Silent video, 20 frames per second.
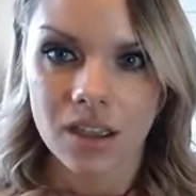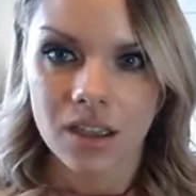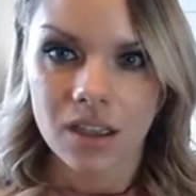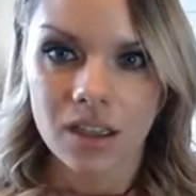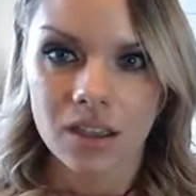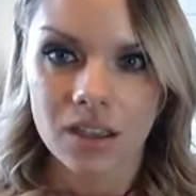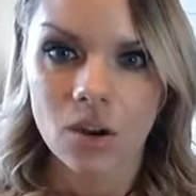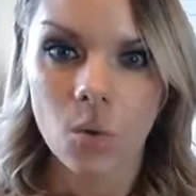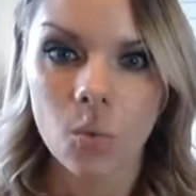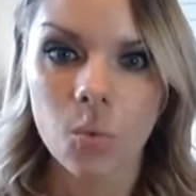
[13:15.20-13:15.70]

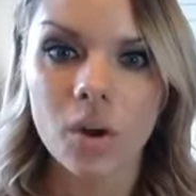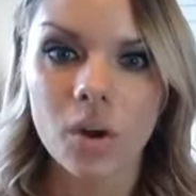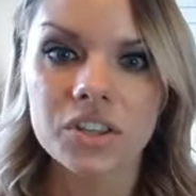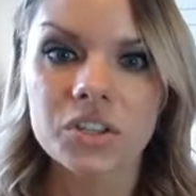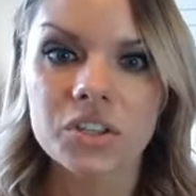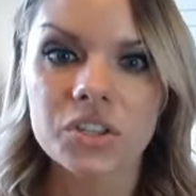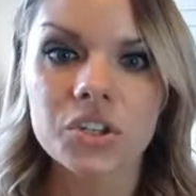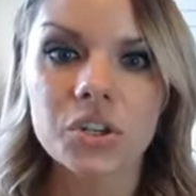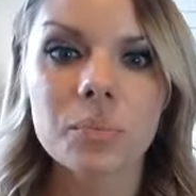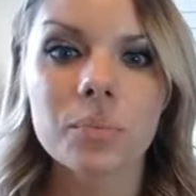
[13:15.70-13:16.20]
You know,
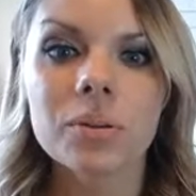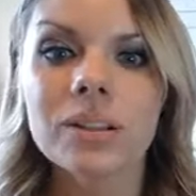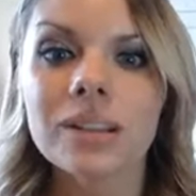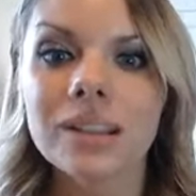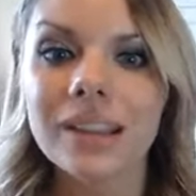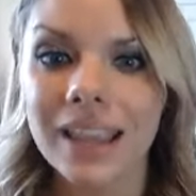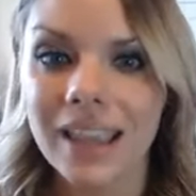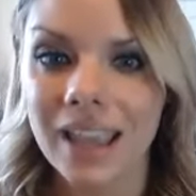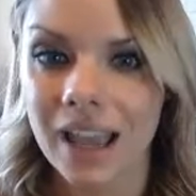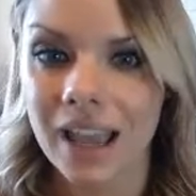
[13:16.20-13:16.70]
what's your
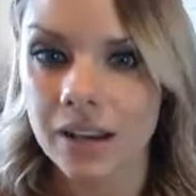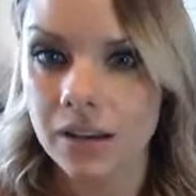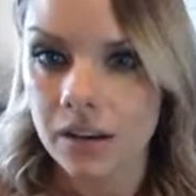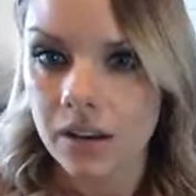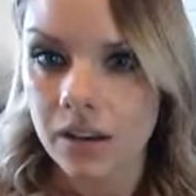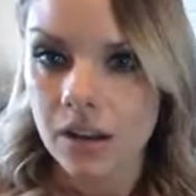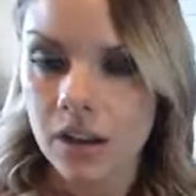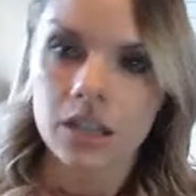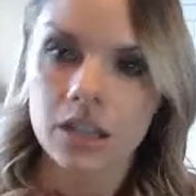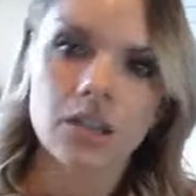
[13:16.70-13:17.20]
plan?
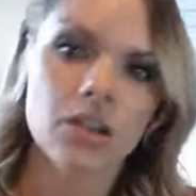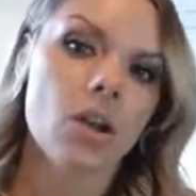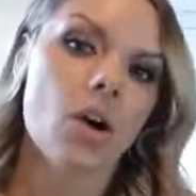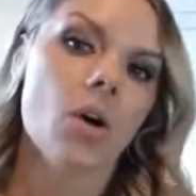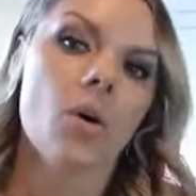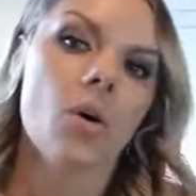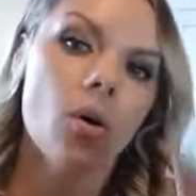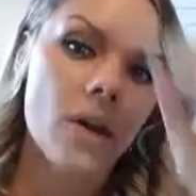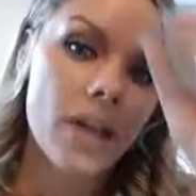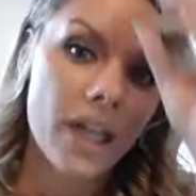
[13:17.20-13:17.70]
You
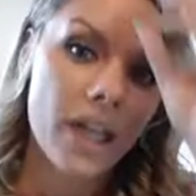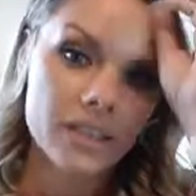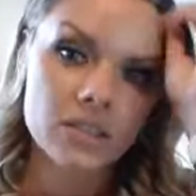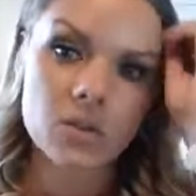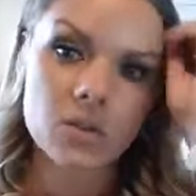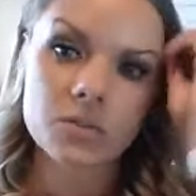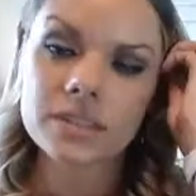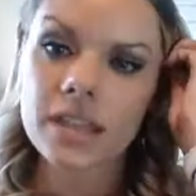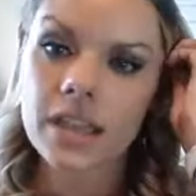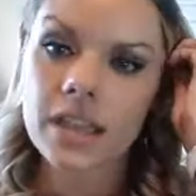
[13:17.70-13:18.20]
know, okay,
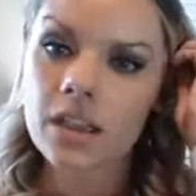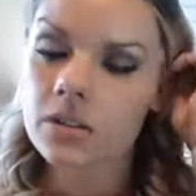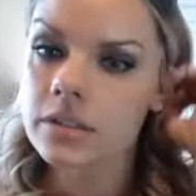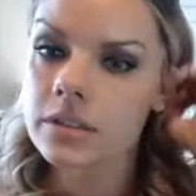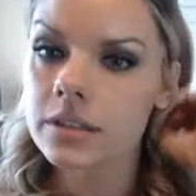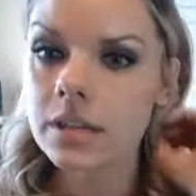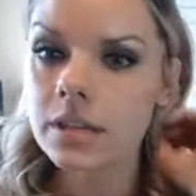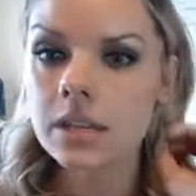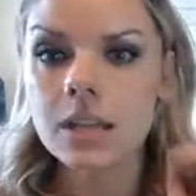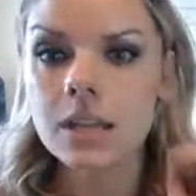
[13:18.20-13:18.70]
so say you're
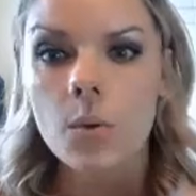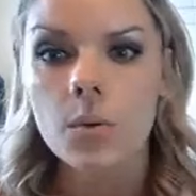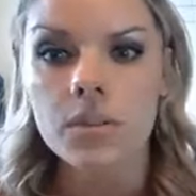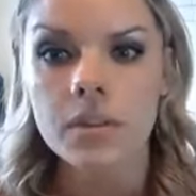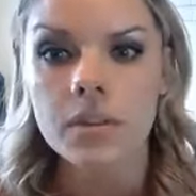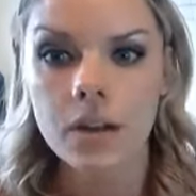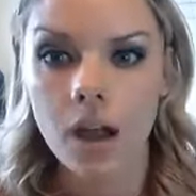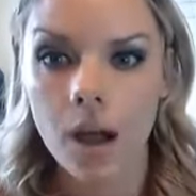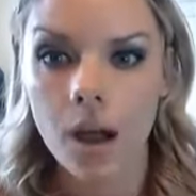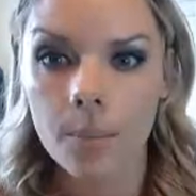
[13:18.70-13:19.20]
sitting down with
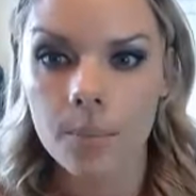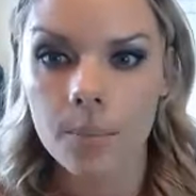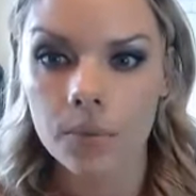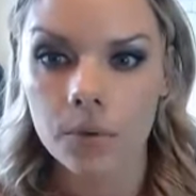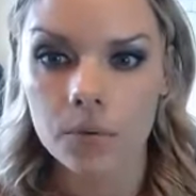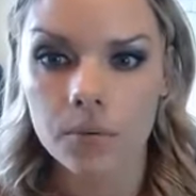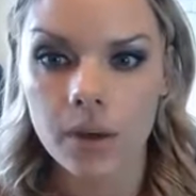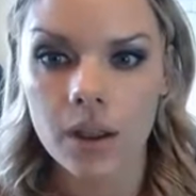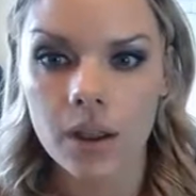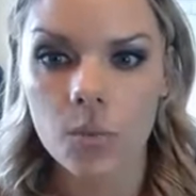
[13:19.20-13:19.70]
a
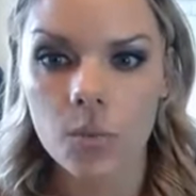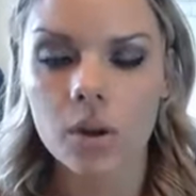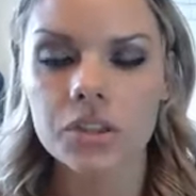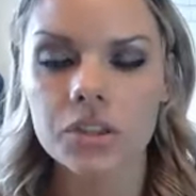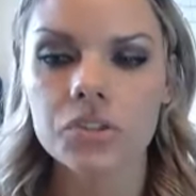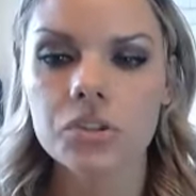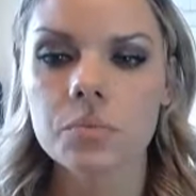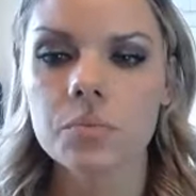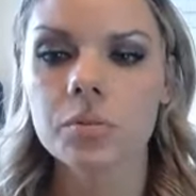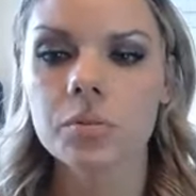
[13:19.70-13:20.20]
couple, right?
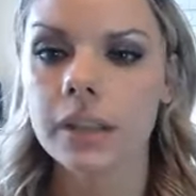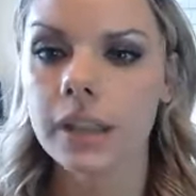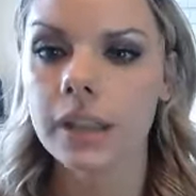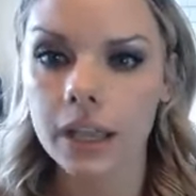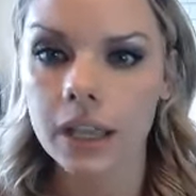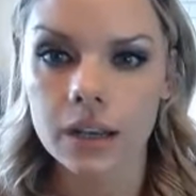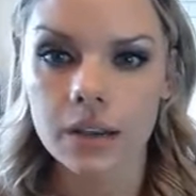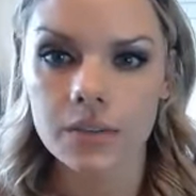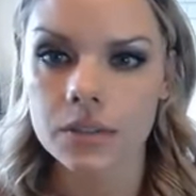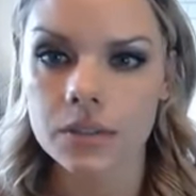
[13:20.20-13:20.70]
What's your
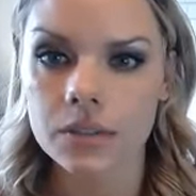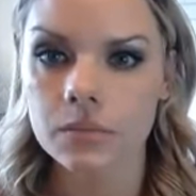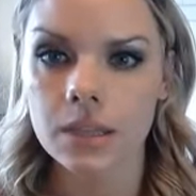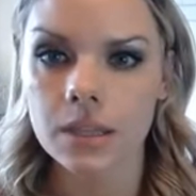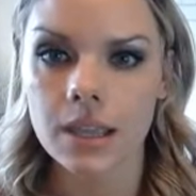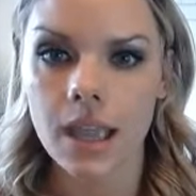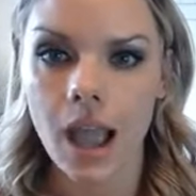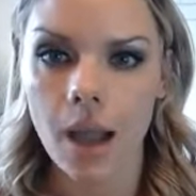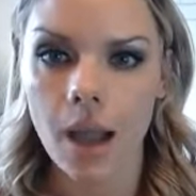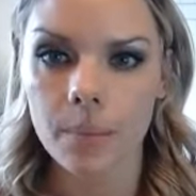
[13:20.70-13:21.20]
plan if
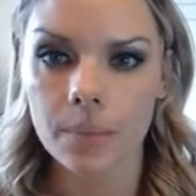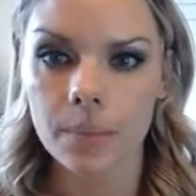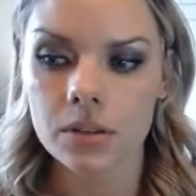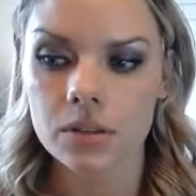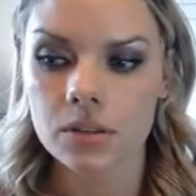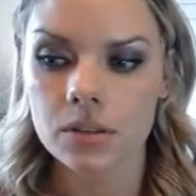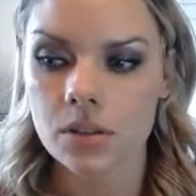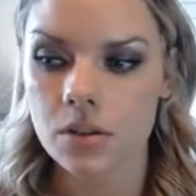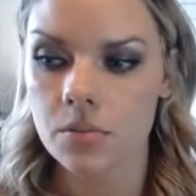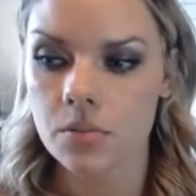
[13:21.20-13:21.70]
something happened
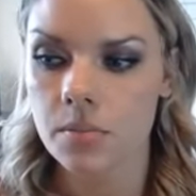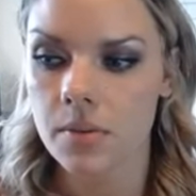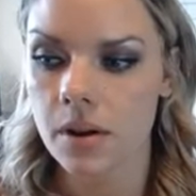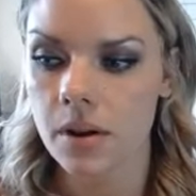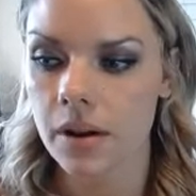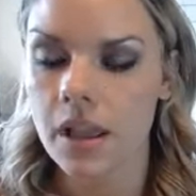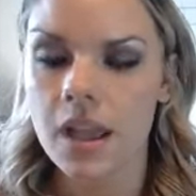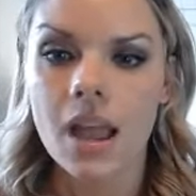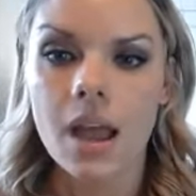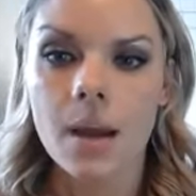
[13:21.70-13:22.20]
to you, Mary?